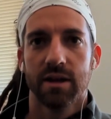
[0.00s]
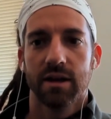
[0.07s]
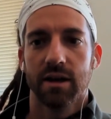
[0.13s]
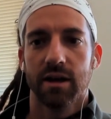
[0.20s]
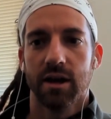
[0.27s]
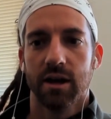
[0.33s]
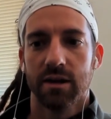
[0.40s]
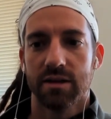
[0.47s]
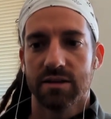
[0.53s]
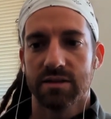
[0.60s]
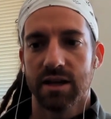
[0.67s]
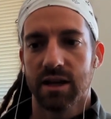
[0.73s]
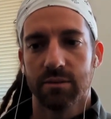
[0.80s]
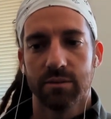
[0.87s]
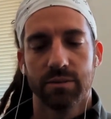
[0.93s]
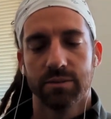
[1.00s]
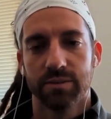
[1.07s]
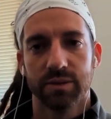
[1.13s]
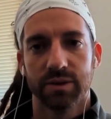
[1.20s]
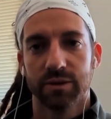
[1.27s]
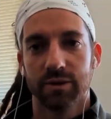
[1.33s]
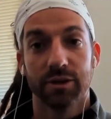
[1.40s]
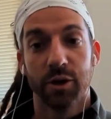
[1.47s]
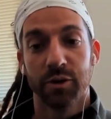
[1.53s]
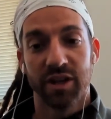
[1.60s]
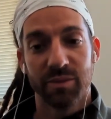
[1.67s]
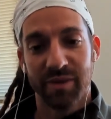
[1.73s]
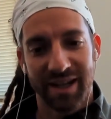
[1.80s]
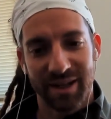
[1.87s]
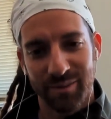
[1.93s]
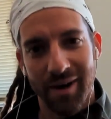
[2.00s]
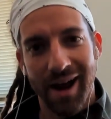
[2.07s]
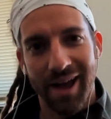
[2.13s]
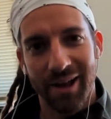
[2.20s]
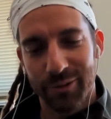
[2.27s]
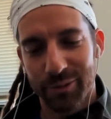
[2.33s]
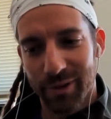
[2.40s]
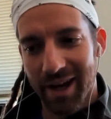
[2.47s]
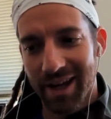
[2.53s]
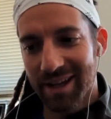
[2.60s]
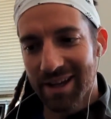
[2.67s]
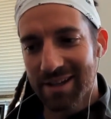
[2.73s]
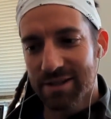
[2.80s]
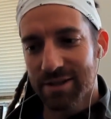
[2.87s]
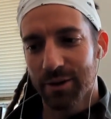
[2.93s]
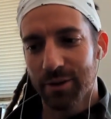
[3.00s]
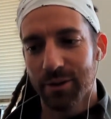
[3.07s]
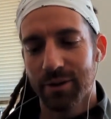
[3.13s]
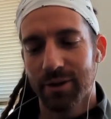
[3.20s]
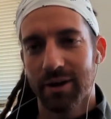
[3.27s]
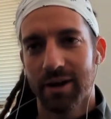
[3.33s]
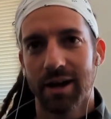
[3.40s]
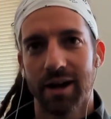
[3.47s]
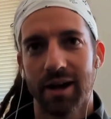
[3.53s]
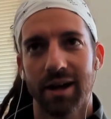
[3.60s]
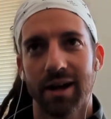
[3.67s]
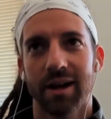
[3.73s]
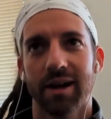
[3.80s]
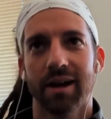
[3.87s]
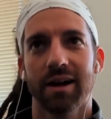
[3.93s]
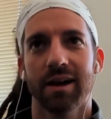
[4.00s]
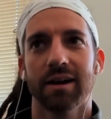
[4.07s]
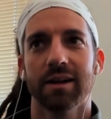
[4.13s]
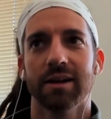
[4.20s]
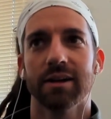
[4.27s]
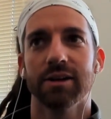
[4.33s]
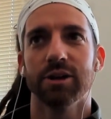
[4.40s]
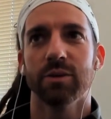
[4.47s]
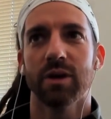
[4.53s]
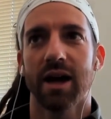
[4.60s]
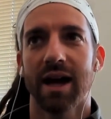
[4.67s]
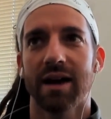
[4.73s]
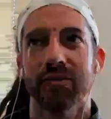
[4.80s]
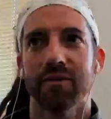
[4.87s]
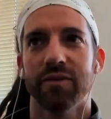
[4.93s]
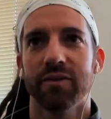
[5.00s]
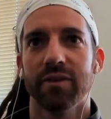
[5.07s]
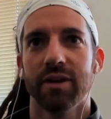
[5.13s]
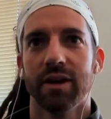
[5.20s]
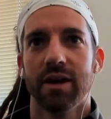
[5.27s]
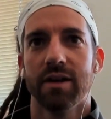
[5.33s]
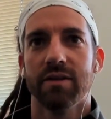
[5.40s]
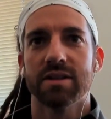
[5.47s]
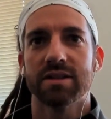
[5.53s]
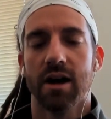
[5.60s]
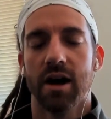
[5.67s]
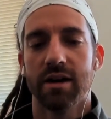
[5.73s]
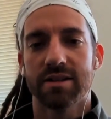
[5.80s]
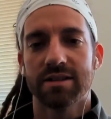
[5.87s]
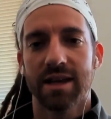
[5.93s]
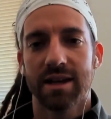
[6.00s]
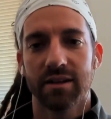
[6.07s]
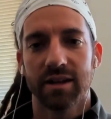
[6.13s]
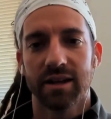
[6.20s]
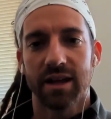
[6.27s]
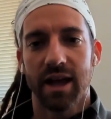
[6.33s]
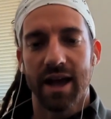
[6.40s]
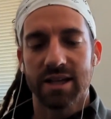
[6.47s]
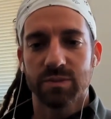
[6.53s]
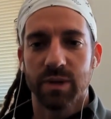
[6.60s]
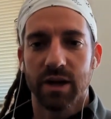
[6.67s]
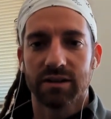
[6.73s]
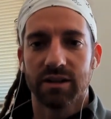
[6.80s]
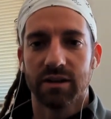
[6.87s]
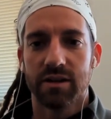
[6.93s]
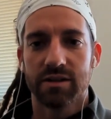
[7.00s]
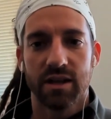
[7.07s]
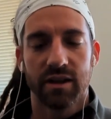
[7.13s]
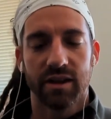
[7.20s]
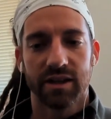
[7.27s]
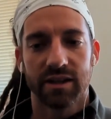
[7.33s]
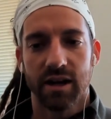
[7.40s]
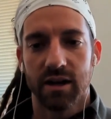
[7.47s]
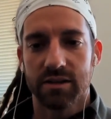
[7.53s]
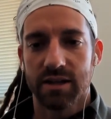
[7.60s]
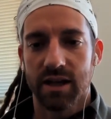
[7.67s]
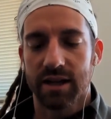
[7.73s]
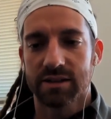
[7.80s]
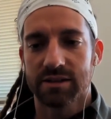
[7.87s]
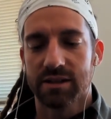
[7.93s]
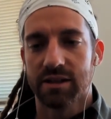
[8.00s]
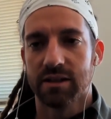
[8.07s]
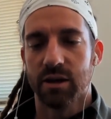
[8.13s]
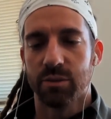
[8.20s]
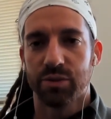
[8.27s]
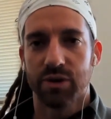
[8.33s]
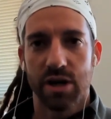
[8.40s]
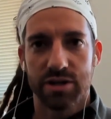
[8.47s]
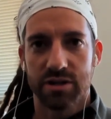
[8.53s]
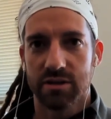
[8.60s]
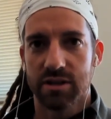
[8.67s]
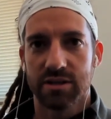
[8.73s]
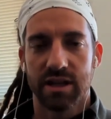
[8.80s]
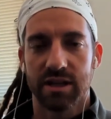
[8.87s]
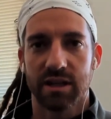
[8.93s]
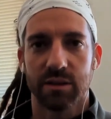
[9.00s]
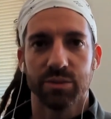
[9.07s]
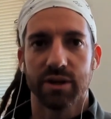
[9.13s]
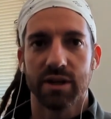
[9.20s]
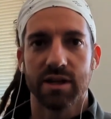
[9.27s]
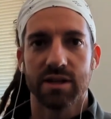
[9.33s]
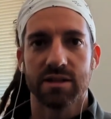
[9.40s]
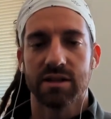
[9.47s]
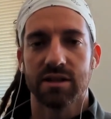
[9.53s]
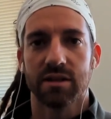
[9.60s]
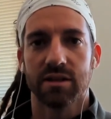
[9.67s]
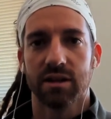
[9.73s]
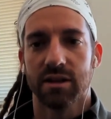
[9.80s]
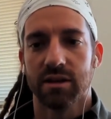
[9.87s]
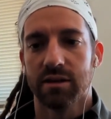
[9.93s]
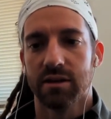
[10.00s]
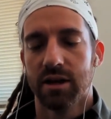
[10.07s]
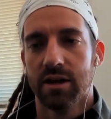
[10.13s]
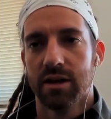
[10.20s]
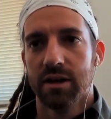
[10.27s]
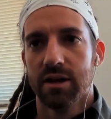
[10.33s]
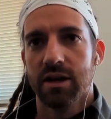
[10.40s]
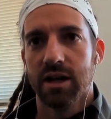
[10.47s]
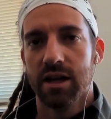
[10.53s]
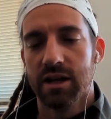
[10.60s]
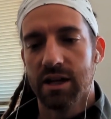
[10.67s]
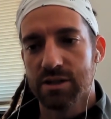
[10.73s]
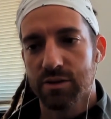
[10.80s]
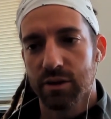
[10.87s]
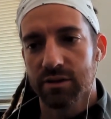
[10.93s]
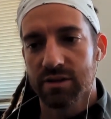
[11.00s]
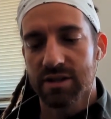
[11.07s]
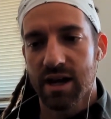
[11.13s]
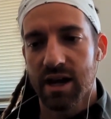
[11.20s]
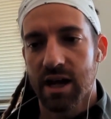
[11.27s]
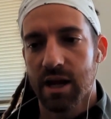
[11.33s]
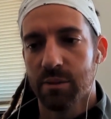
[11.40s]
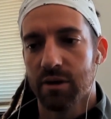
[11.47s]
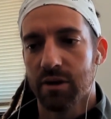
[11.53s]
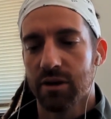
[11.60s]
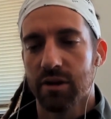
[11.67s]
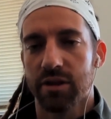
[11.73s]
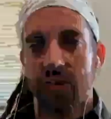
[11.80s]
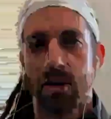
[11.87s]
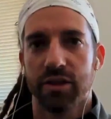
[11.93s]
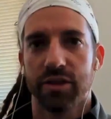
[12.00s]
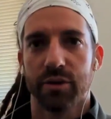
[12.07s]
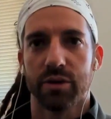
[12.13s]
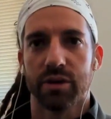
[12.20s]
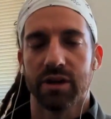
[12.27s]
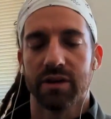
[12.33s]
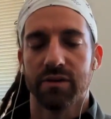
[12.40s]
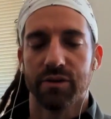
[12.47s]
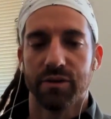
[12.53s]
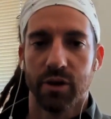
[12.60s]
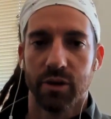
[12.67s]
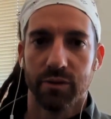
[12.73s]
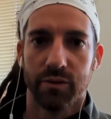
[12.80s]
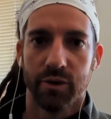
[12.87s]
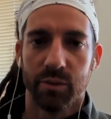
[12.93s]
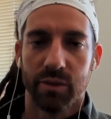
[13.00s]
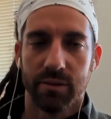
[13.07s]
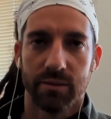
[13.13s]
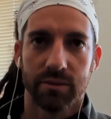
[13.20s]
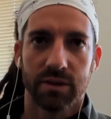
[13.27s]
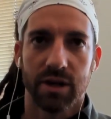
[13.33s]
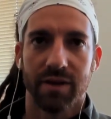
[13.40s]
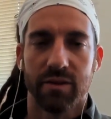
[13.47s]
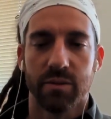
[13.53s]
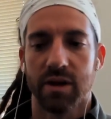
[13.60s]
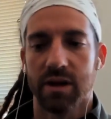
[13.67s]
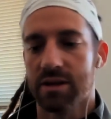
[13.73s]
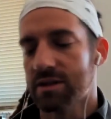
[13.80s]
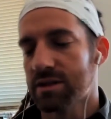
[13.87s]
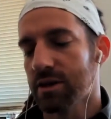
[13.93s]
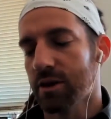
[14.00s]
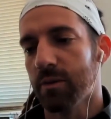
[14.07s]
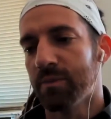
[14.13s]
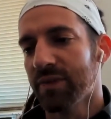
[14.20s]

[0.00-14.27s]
Instead, lonely, meek, and mild, right? And so you have this unsettling aspect and unsettling context and oppression that's taking place in Israel at the time under the authority of the Roman government. And so